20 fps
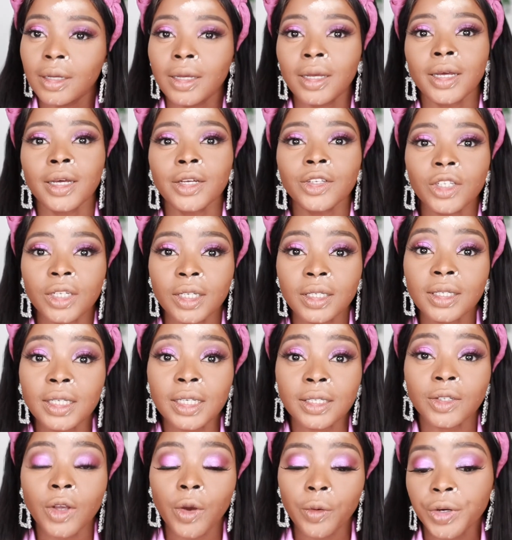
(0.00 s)
So this
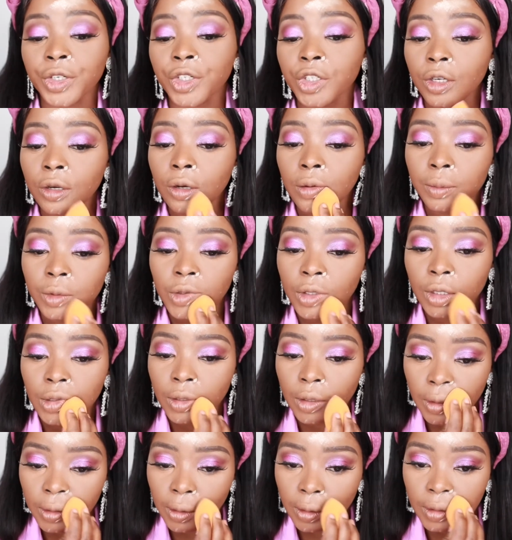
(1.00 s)
is the original. I'm doing
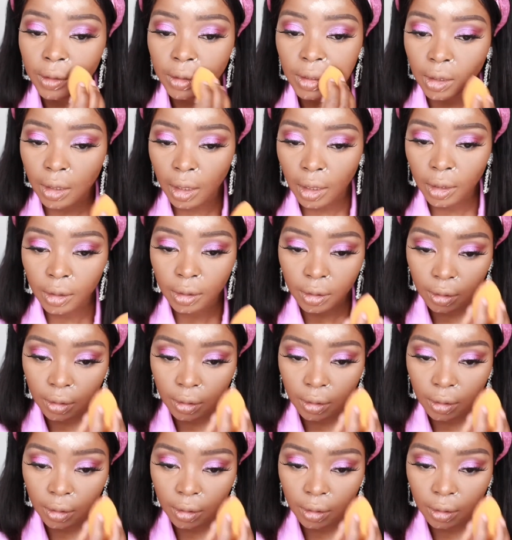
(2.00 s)
it on this side.